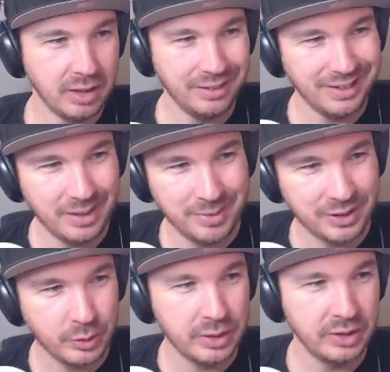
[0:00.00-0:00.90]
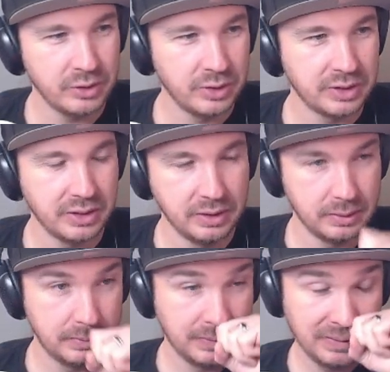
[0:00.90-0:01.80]
I mean, 300's
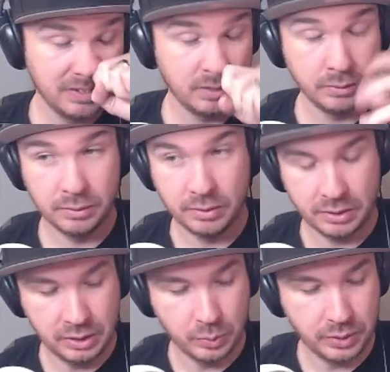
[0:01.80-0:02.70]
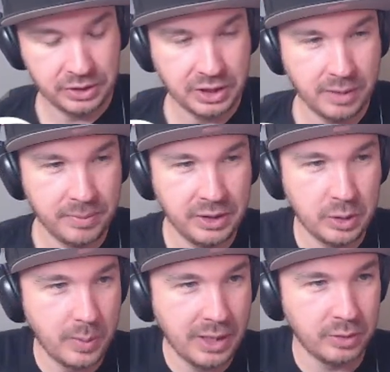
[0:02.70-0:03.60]
gonna one-shot me
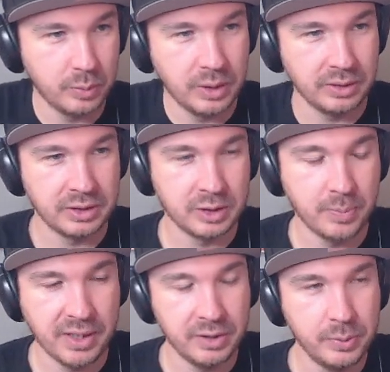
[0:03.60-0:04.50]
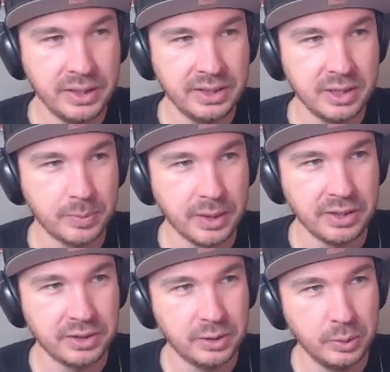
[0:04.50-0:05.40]
no matter what, despite the weakness, but I
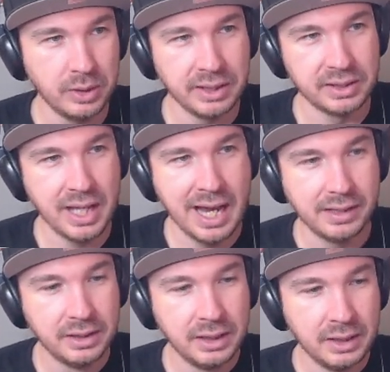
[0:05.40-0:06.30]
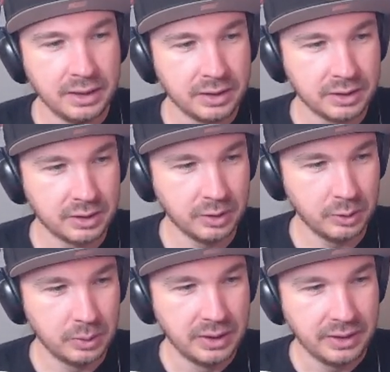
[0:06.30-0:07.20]
just don't like that.
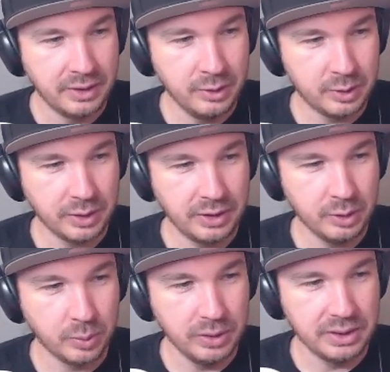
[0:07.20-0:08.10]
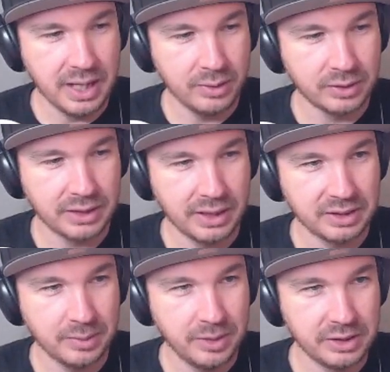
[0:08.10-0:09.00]
So here's one downside, is
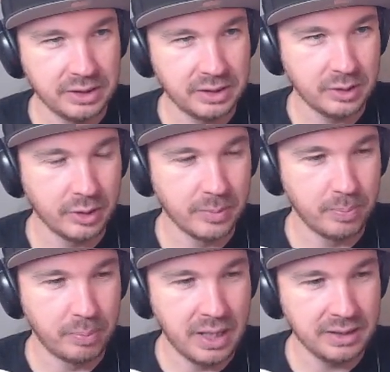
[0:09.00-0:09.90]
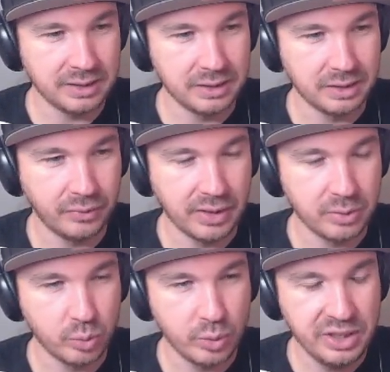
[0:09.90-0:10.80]
I'm going to discard a bosses if I
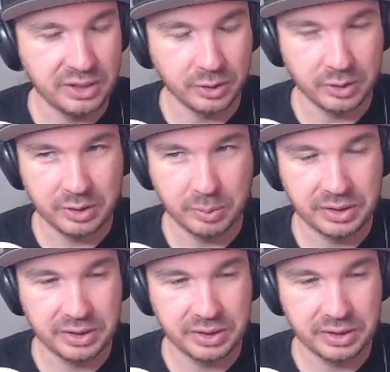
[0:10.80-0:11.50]
research, which